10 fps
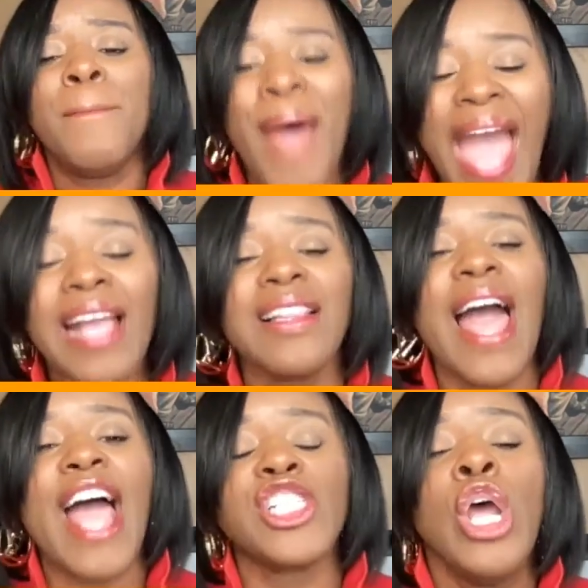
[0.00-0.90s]

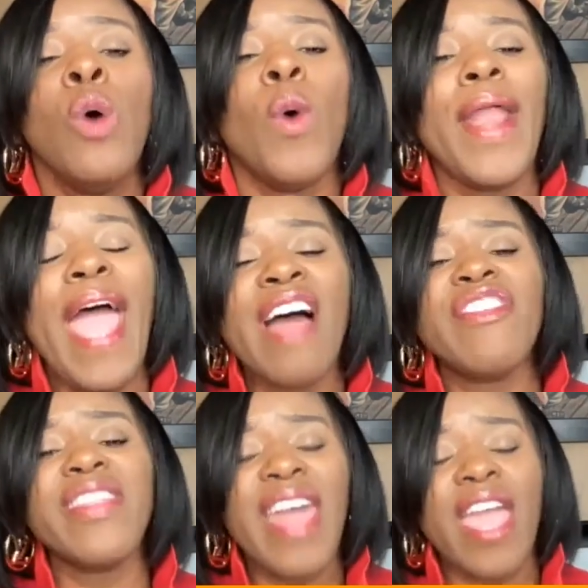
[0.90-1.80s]
backlash,
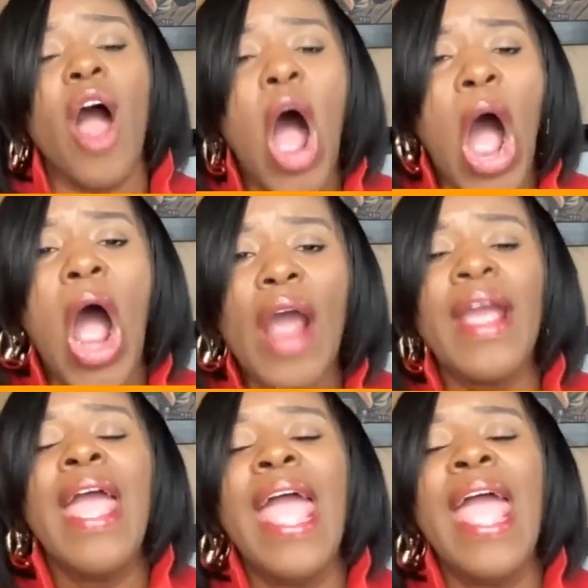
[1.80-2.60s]
whatever they are are